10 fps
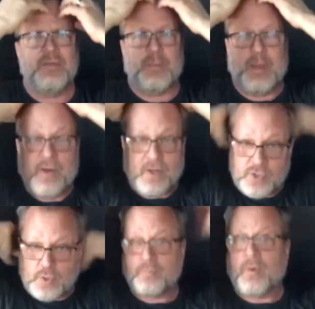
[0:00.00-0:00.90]
But my
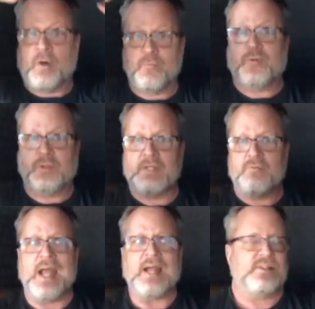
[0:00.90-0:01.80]
parents are
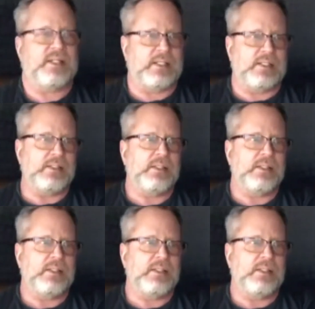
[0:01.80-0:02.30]
fully vaccinated.